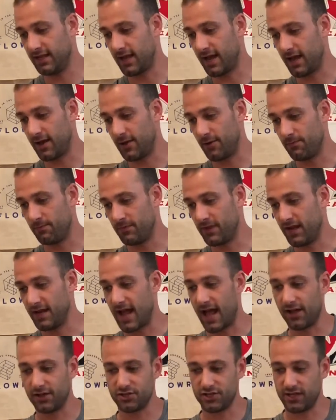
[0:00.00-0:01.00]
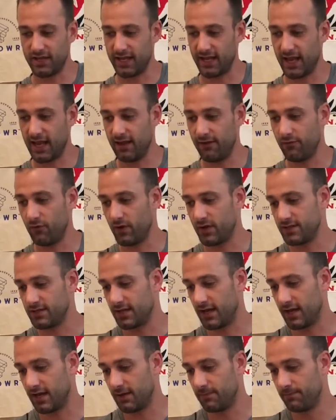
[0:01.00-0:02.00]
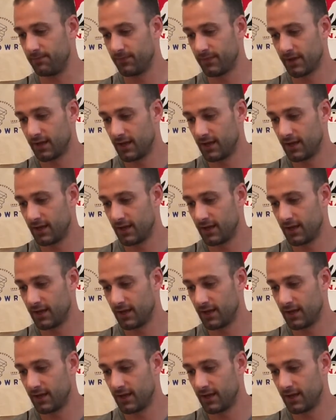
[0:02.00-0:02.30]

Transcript: the analogy they gave was the